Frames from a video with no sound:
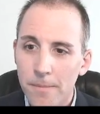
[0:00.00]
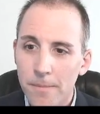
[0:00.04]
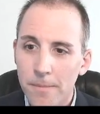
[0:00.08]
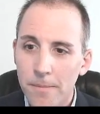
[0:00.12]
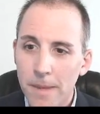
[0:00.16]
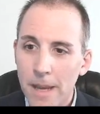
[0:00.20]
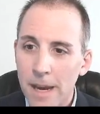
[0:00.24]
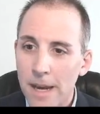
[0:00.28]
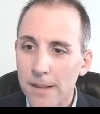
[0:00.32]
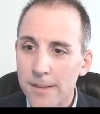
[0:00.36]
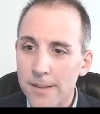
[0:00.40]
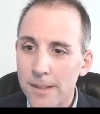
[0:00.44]

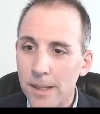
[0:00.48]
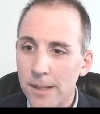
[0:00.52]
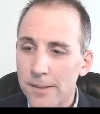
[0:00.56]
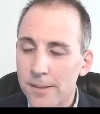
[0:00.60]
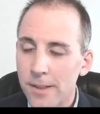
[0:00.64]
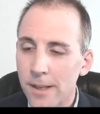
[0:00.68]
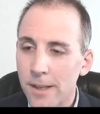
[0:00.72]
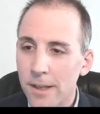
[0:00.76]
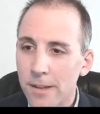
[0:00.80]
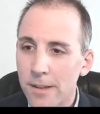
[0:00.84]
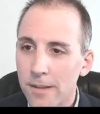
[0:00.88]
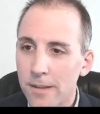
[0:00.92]
yeah, it sounds
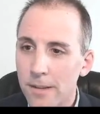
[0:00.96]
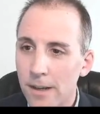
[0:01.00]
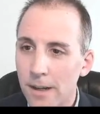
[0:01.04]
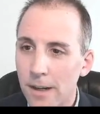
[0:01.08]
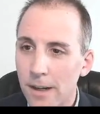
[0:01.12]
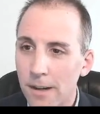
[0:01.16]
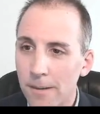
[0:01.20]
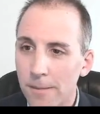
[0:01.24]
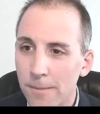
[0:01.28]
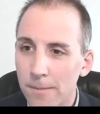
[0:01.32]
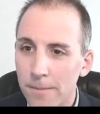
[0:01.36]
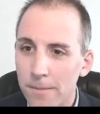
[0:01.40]
like
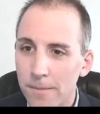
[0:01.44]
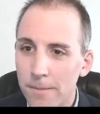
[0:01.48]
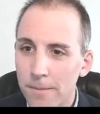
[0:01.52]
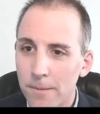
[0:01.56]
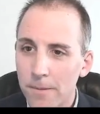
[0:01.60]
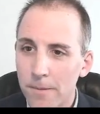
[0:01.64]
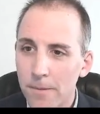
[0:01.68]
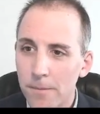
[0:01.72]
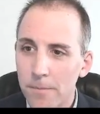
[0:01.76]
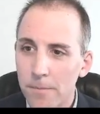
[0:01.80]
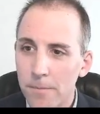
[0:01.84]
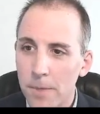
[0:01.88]

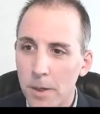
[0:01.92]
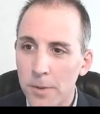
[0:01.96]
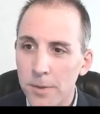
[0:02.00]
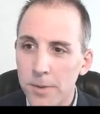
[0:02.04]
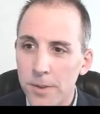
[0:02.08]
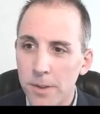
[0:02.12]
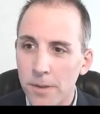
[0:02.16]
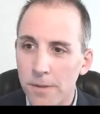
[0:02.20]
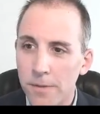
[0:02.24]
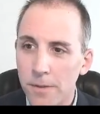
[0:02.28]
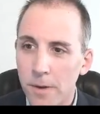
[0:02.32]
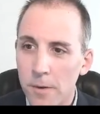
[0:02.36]

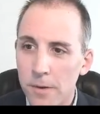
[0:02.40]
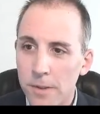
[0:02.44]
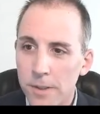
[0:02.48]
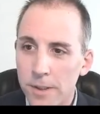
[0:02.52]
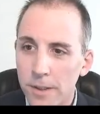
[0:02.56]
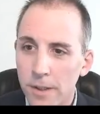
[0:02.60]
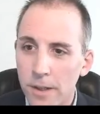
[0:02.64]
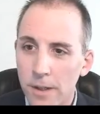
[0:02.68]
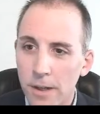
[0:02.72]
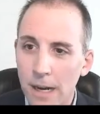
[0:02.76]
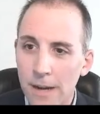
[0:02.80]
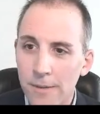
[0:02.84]
most of the folks
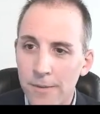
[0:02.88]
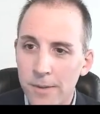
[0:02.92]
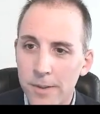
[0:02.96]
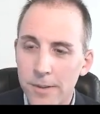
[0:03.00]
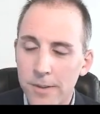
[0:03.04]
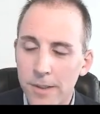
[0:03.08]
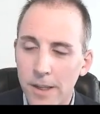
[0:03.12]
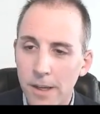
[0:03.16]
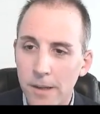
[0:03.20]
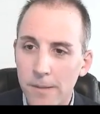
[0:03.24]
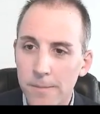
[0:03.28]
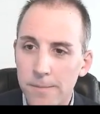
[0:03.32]
here have the
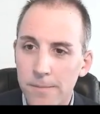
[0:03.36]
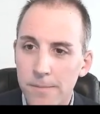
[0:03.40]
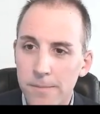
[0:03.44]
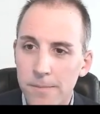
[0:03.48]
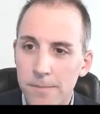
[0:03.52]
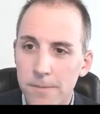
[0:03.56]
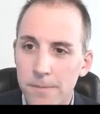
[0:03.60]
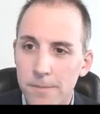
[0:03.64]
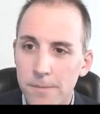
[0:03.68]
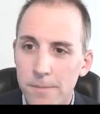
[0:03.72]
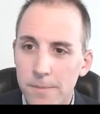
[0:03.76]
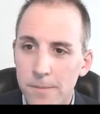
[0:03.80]
same
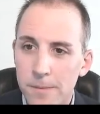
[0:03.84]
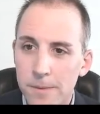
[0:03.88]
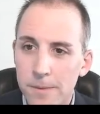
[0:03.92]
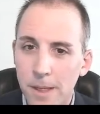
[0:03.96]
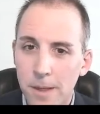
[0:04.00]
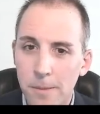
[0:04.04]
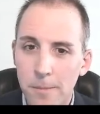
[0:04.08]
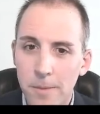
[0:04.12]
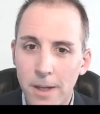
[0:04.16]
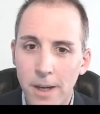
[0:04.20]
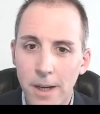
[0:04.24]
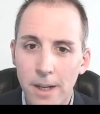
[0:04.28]

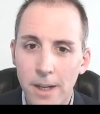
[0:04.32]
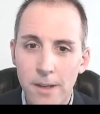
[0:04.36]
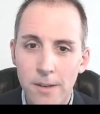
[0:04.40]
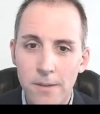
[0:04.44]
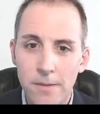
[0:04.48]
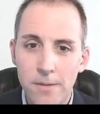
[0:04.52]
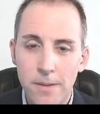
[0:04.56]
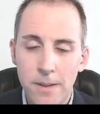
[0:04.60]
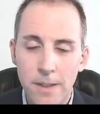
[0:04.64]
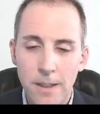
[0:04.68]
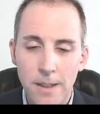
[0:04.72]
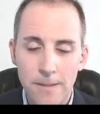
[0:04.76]
kind
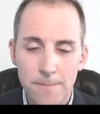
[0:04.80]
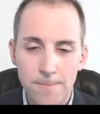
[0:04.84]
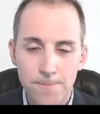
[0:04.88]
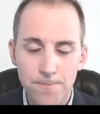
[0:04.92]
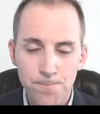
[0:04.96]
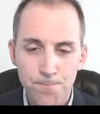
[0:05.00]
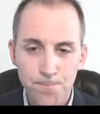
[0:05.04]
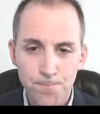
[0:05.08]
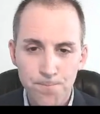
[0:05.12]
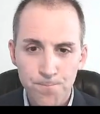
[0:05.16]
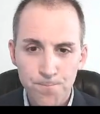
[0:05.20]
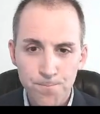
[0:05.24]

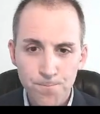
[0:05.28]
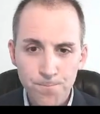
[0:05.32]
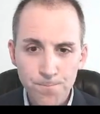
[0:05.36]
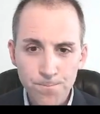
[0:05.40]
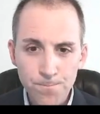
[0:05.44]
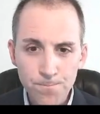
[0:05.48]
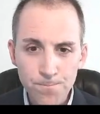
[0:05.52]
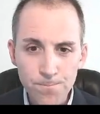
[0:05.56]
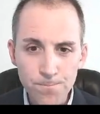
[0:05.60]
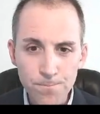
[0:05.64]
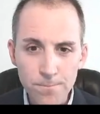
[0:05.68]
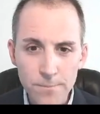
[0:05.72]
of
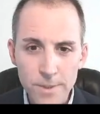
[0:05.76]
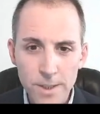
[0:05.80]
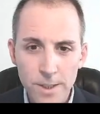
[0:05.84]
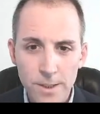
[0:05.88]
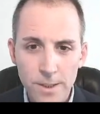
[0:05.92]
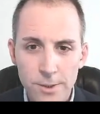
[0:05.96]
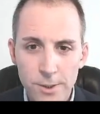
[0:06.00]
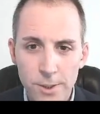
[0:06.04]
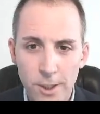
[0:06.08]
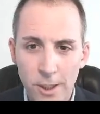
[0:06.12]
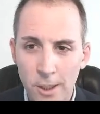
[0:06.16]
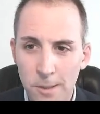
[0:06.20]

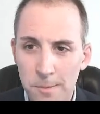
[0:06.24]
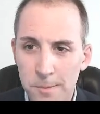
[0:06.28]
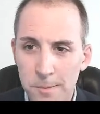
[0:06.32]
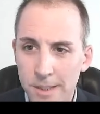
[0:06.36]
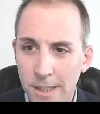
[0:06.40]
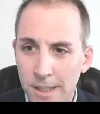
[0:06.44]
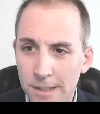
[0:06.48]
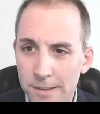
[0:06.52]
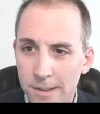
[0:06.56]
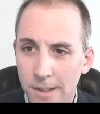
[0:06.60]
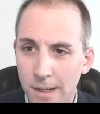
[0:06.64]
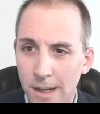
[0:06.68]

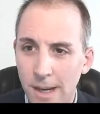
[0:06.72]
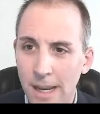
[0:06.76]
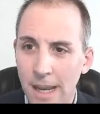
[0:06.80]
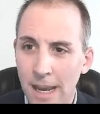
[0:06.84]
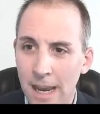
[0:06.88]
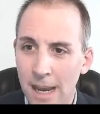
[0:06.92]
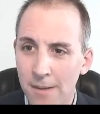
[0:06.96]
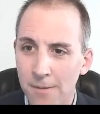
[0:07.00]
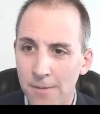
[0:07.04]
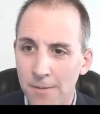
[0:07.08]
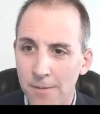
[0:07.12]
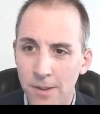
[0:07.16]
circumstance that I
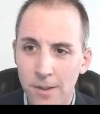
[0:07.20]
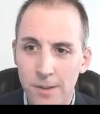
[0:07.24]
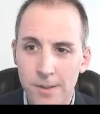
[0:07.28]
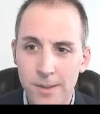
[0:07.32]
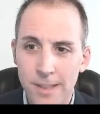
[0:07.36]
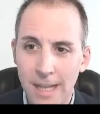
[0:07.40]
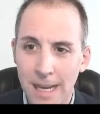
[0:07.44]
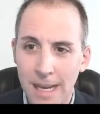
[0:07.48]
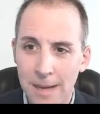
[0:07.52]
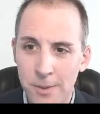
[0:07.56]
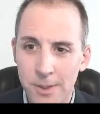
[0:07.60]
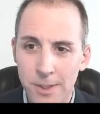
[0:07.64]
have.
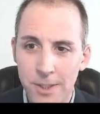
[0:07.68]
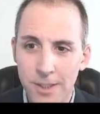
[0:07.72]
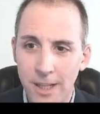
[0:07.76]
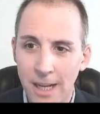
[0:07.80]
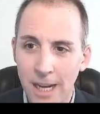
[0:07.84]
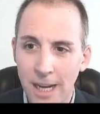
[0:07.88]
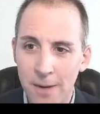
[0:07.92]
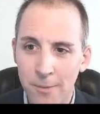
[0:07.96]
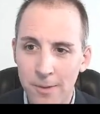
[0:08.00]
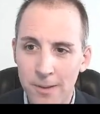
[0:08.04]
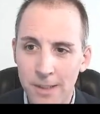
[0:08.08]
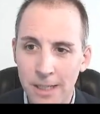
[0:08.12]
Established
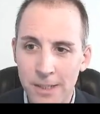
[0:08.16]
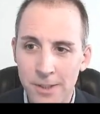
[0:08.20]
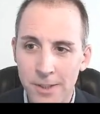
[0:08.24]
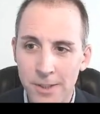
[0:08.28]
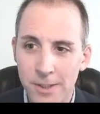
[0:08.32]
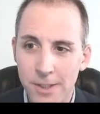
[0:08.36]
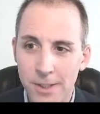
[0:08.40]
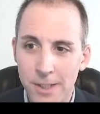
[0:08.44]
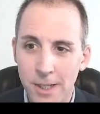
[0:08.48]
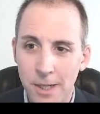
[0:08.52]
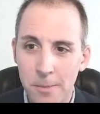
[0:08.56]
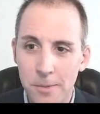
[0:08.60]
client
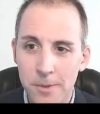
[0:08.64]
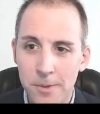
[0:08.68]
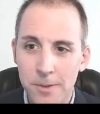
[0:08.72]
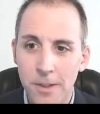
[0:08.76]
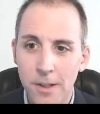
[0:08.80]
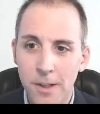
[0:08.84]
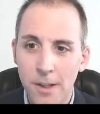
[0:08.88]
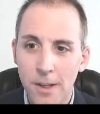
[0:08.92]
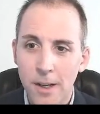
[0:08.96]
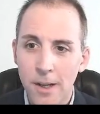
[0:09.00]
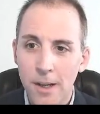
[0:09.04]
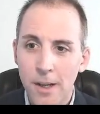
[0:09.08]

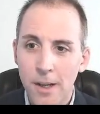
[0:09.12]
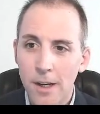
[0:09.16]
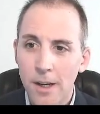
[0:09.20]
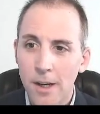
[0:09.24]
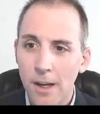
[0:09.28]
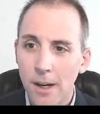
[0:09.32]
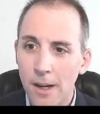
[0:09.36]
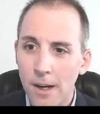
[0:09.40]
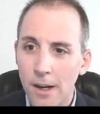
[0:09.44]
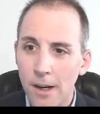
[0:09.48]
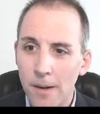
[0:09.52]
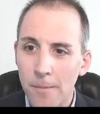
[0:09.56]
relationships,
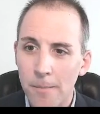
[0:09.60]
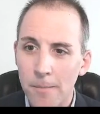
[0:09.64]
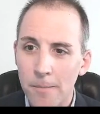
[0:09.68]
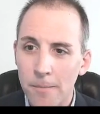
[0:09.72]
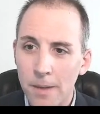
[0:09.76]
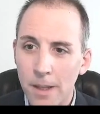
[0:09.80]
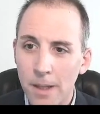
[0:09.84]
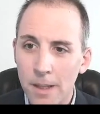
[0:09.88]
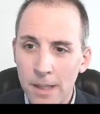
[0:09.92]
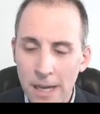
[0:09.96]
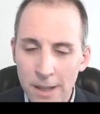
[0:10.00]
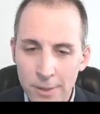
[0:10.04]

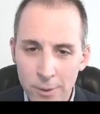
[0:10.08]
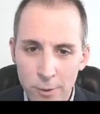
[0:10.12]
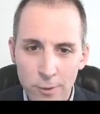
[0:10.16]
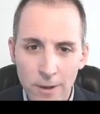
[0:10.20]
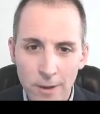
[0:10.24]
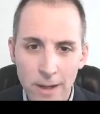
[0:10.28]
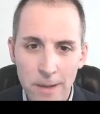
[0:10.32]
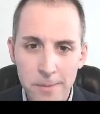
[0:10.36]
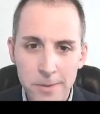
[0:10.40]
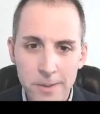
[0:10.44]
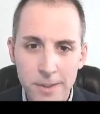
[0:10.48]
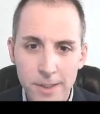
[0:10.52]
a lot through
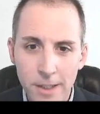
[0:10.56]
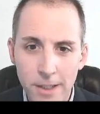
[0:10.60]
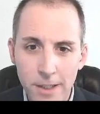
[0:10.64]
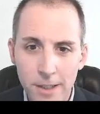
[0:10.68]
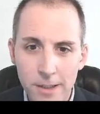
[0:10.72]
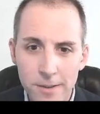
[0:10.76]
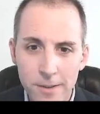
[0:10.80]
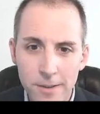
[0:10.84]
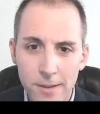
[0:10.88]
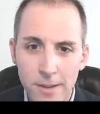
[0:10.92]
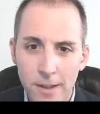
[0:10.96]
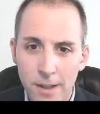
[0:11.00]

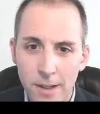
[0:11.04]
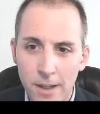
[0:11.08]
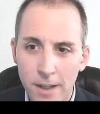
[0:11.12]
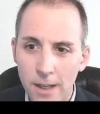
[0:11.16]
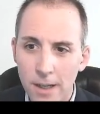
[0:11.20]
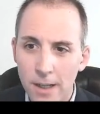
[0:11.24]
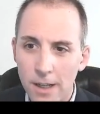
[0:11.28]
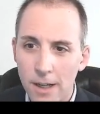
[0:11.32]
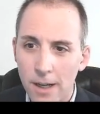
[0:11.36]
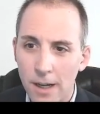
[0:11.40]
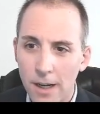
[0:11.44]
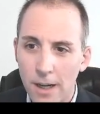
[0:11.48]
AMCs,
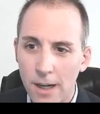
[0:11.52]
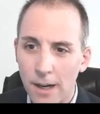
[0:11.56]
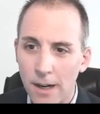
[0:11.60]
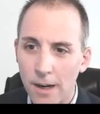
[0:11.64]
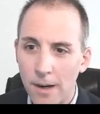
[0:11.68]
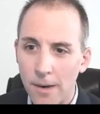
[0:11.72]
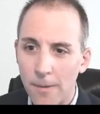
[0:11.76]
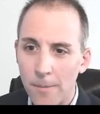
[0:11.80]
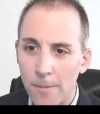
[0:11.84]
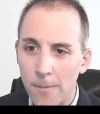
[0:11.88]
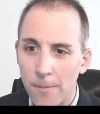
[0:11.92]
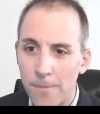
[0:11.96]

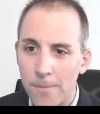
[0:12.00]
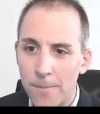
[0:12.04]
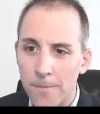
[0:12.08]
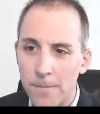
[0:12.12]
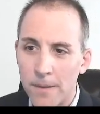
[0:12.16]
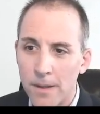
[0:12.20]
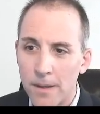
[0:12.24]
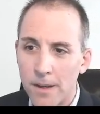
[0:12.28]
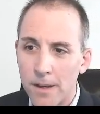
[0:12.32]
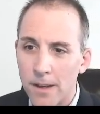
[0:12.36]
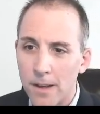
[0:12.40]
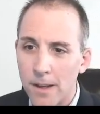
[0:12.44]
and
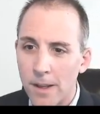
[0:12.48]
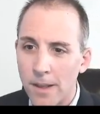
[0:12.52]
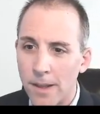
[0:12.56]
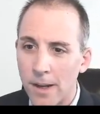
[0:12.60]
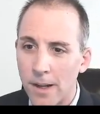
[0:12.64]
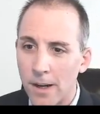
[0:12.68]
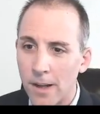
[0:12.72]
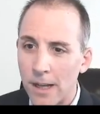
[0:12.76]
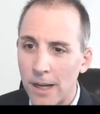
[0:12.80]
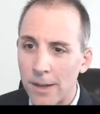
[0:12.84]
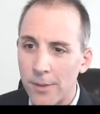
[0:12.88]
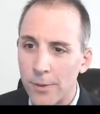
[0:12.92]

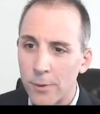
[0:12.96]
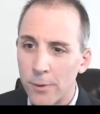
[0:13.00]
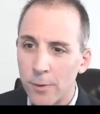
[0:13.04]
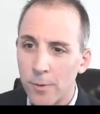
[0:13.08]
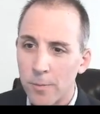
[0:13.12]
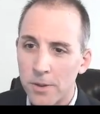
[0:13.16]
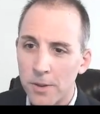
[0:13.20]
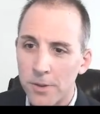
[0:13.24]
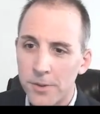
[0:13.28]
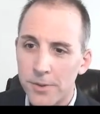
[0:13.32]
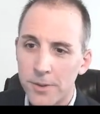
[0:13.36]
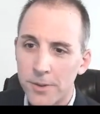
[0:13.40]
then a lot
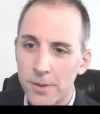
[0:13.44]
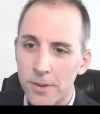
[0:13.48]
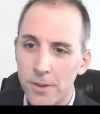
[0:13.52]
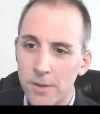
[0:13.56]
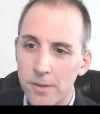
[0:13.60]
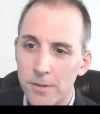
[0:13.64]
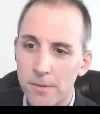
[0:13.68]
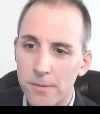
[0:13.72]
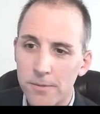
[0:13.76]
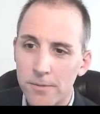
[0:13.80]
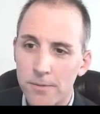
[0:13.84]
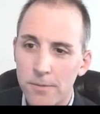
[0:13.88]
through
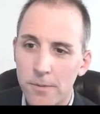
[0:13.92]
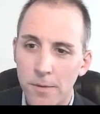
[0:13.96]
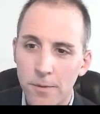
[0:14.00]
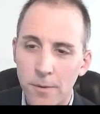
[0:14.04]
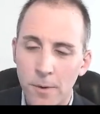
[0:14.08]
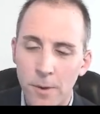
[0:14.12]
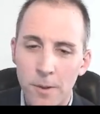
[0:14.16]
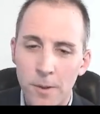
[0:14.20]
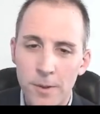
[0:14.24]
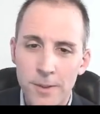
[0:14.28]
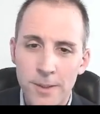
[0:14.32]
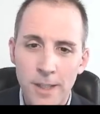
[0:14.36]
personal
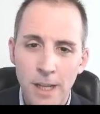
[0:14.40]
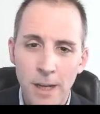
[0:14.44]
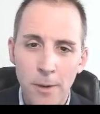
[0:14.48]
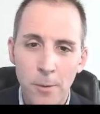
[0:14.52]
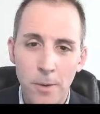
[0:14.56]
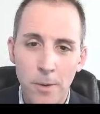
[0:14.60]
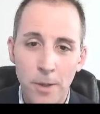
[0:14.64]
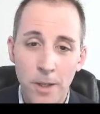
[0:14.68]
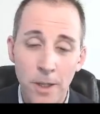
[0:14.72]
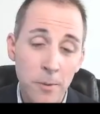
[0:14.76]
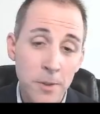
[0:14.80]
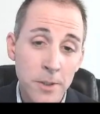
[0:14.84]
referrals and
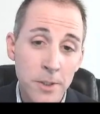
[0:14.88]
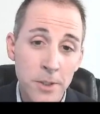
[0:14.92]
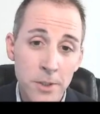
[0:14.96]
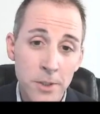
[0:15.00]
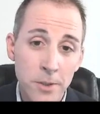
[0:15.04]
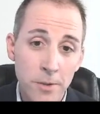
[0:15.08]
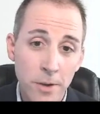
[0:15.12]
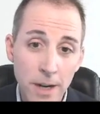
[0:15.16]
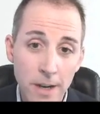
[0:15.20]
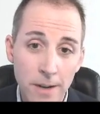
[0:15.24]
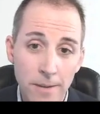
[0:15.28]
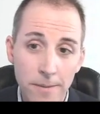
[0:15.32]
networking, which is
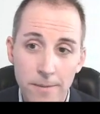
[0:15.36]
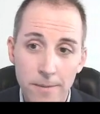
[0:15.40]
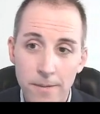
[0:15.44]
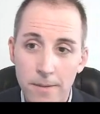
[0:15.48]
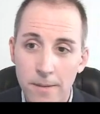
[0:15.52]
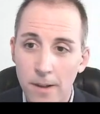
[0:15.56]
great.